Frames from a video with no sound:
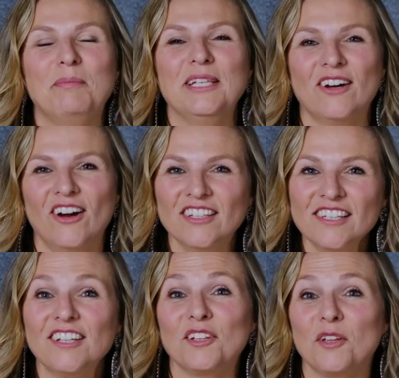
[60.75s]
Beyond
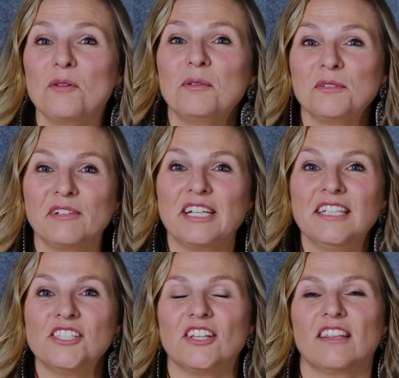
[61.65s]
the global
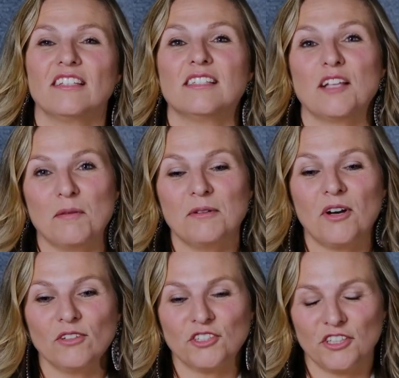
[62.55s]
reach, the
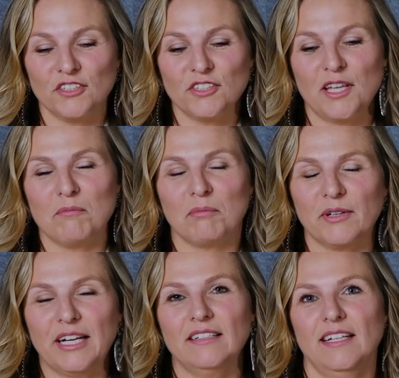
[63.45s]
subcultures that
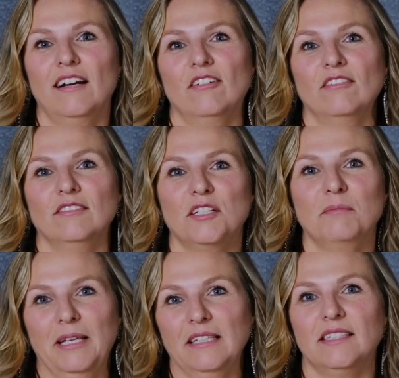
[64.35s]
break down to
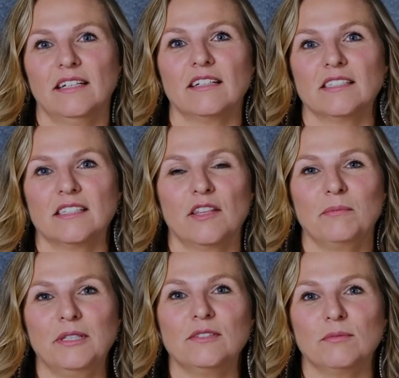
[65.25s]
make Sierra
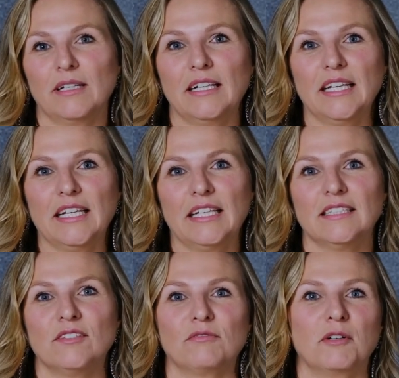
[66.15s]
Sotheby's what it
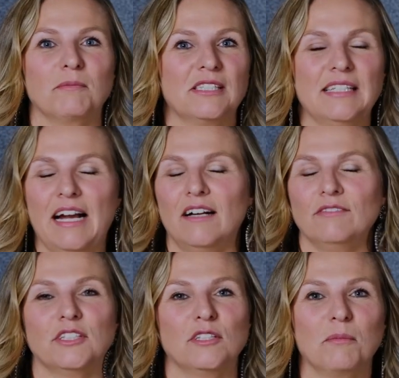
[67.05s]
is, from the
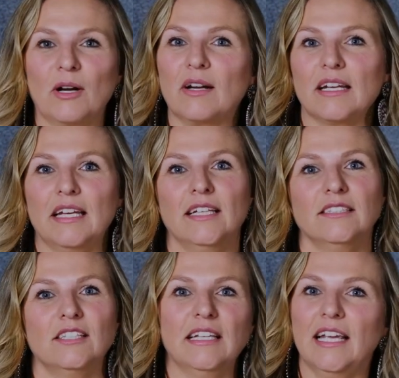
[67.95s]
staff to the
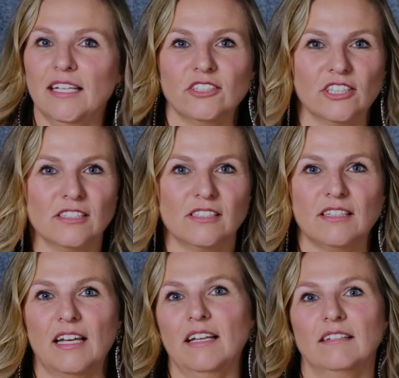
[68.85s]
marketing to the agents
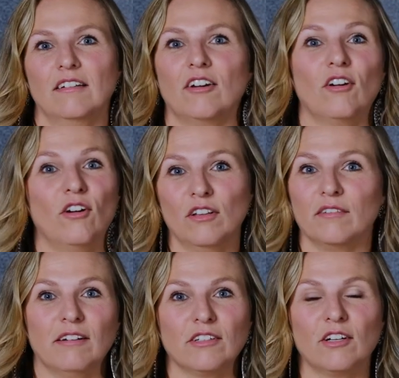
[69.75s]
that are all
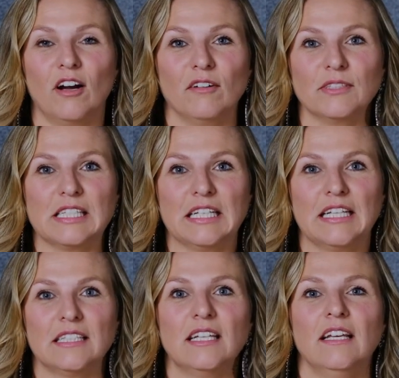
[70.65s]
around our
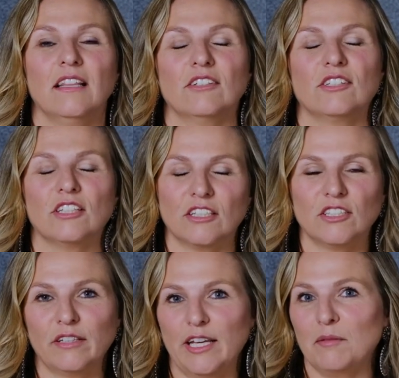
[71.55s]
offices, there's such
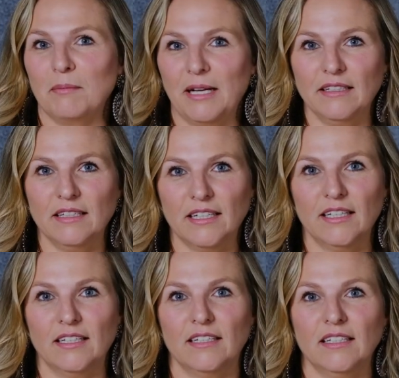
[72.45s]
a
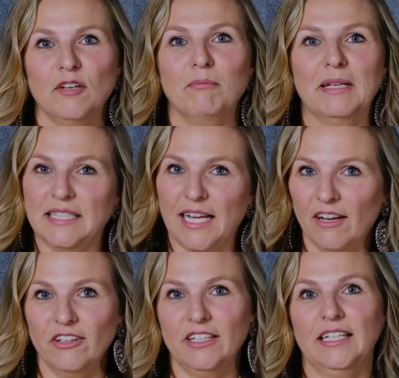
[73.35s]
like-minded
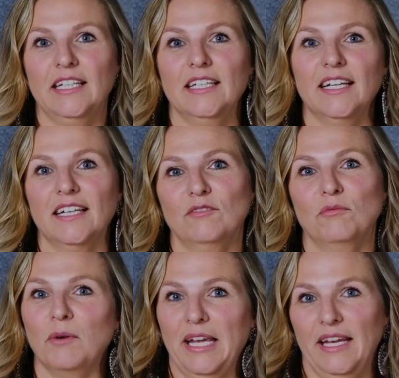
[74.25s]
mentality
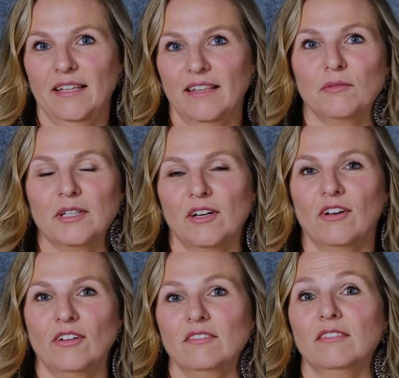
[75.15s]
and way that we
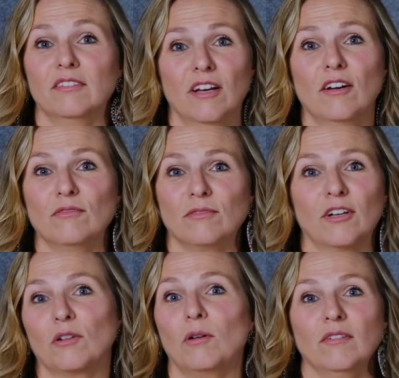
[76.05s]
all love
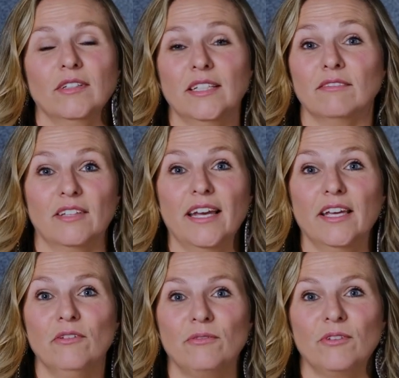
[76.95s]
our quality of
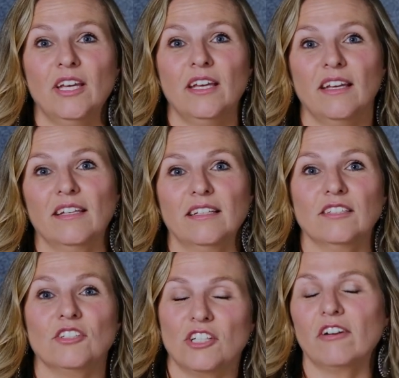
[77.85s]
life
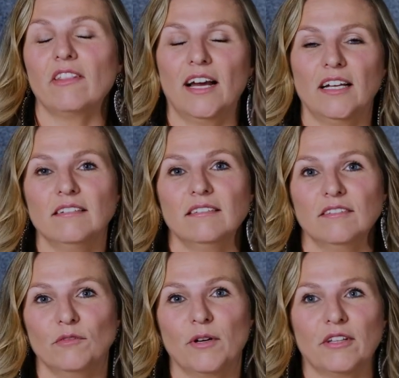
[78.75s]
and share that,
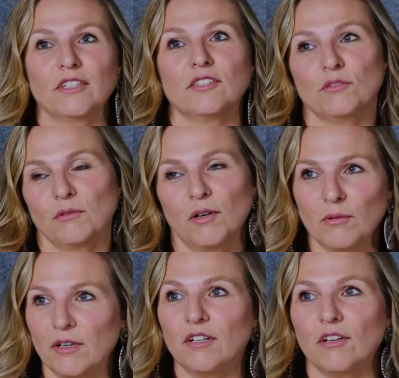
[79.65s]
whether it's through our
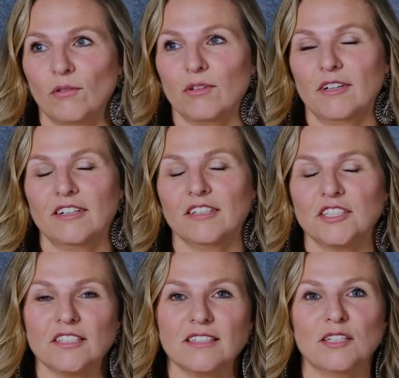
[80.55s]
work or
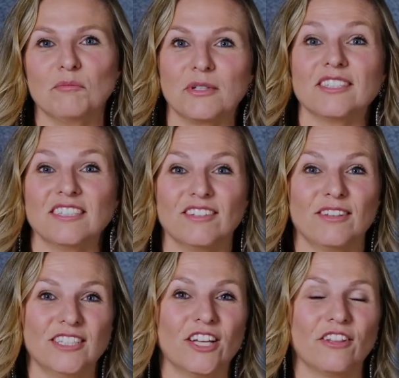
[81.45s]
just in person
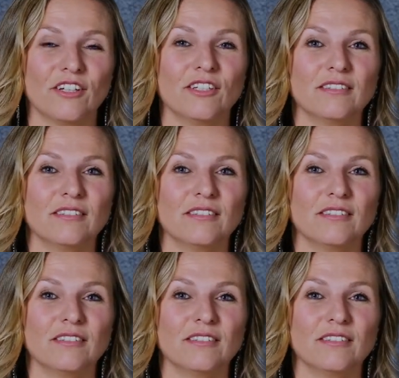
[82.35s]
with each other.